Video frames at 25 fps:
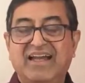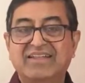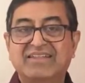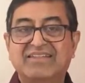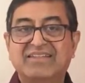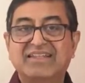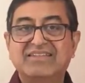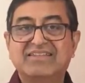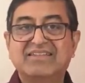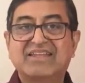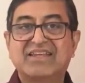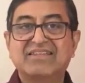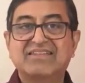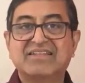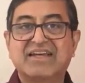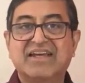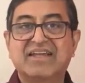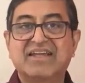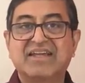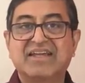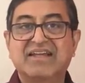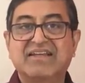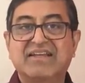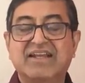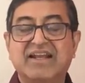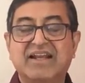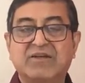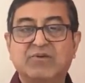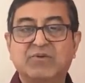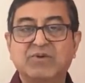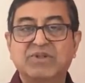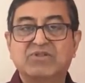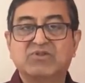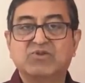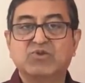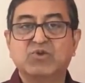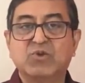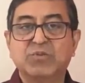These days I interact
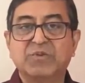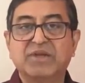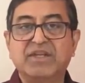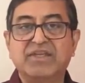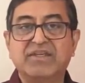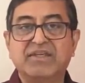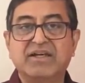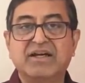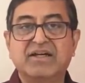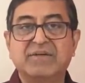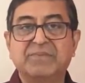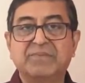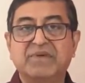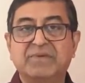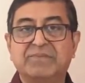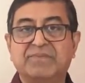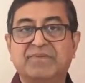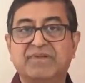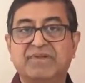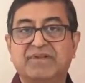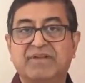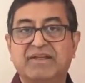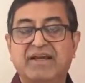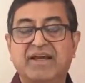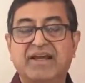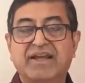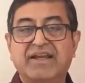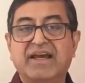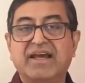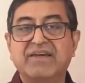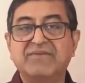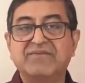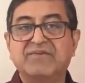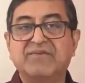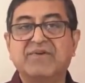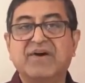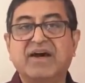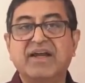with so many young people and I
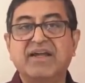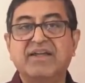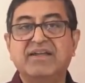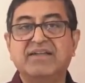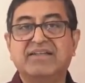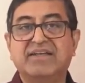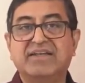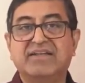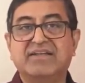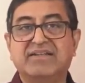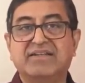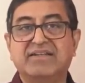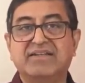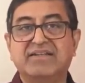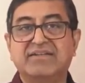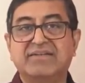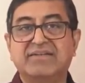find that